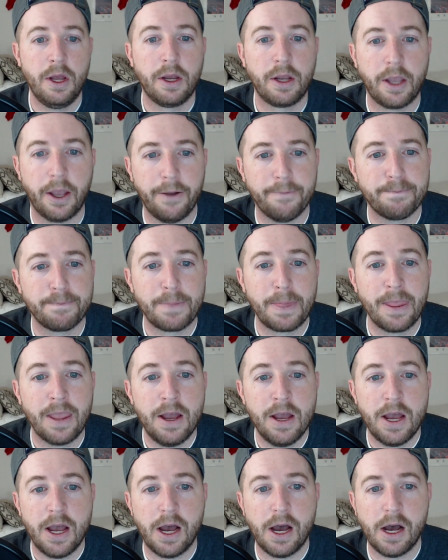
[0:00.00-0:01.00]
Okay,
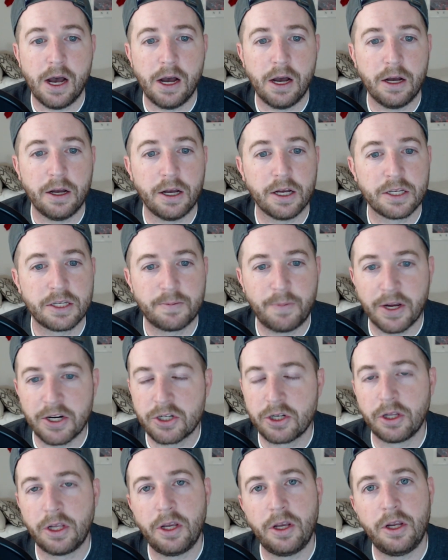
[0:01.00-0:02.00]

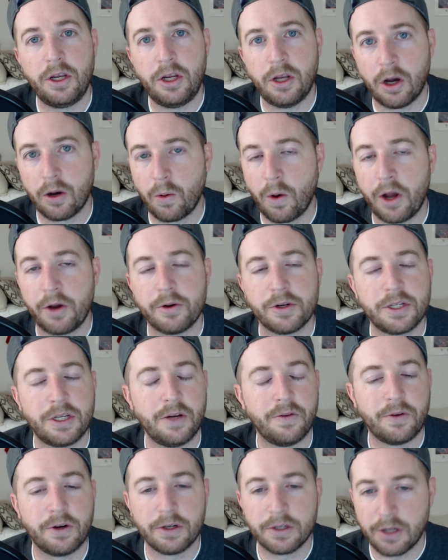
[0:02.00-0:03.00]
especially young wide
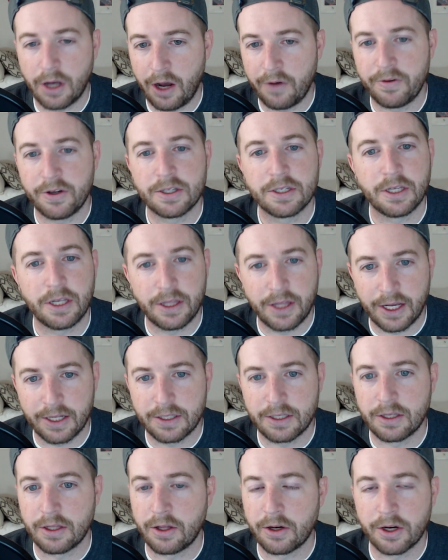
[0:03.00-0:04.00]
receivers. Obviously,
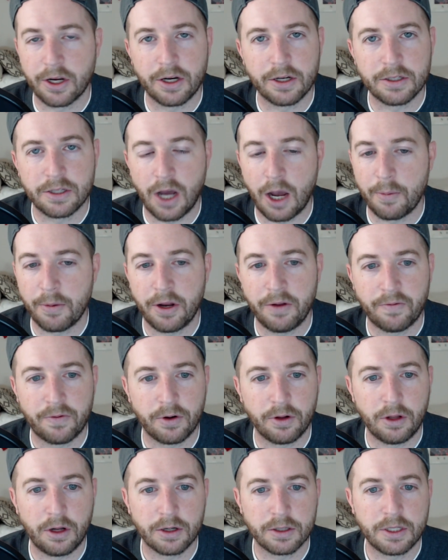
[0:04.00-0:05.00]
they're going to dominate for a
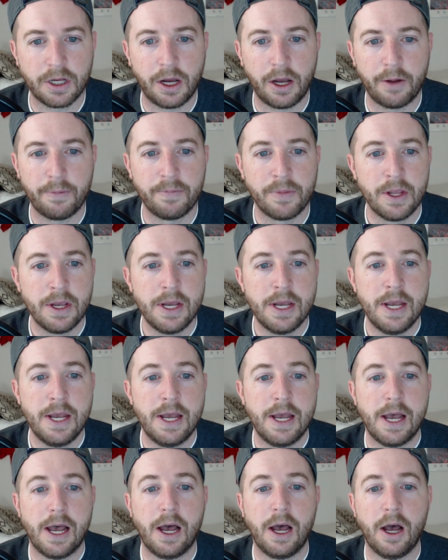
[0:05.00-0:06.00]
long time.
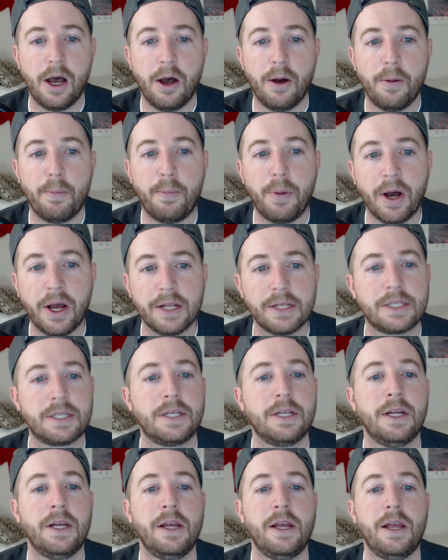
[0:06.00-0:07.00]
But
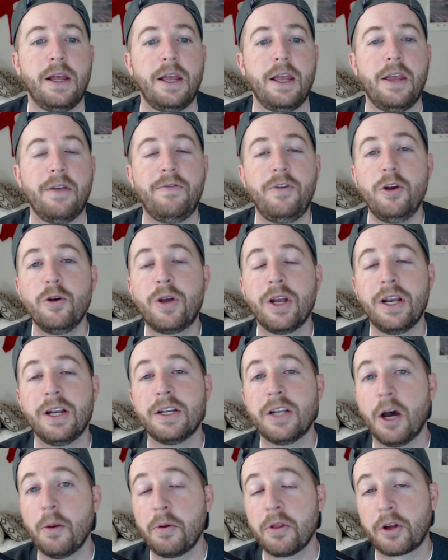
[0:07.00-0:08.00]
if you can end
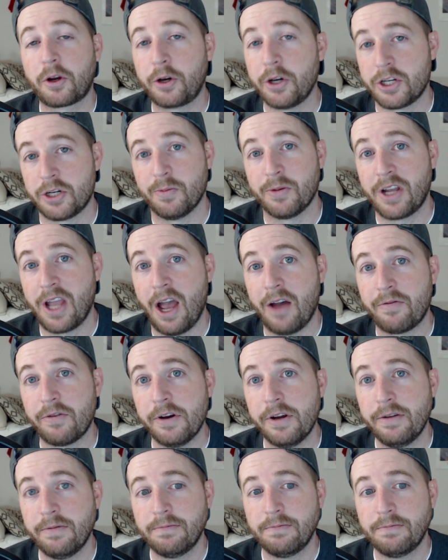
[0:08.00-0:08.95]
up with a Christian McCaffrey,